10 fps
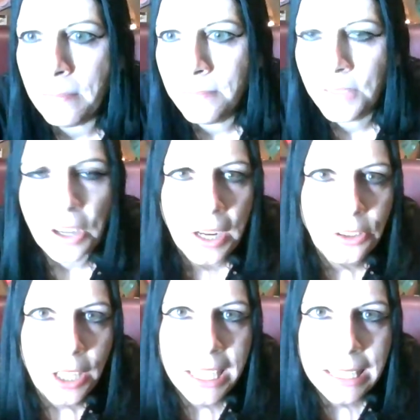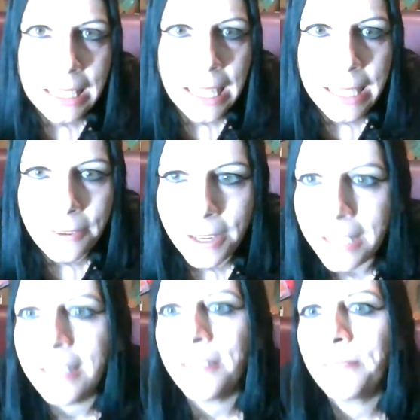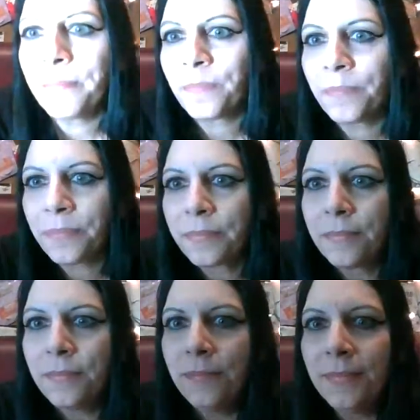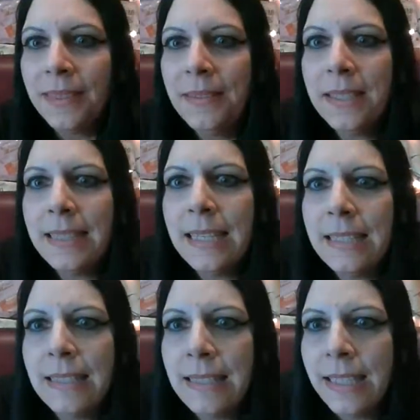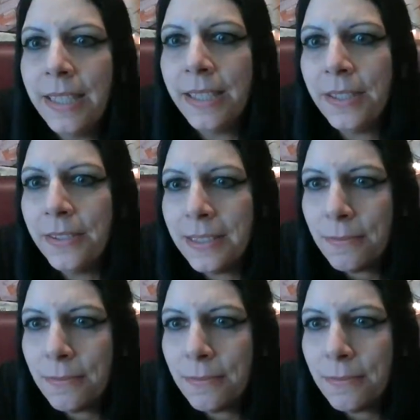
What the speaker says: Sorry, trying to get the lighting right in here. It's nice to see you as